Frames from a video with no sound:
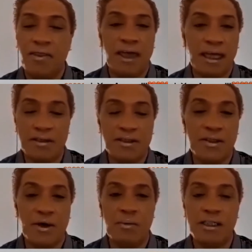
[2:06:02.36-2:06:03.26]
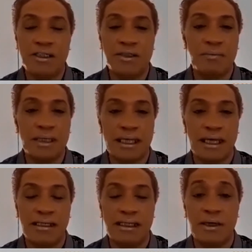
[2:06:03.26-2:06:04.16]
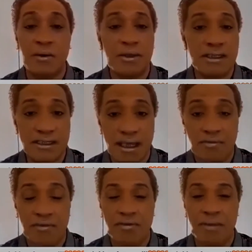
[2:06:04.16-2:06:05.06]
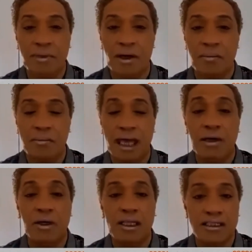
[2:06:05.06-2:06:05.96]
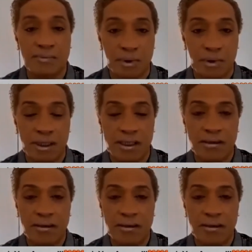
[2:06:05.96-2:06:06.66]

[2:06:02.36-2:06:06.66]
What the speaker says: Thank you so much to Midnight and all the staff of APCOM and all its board.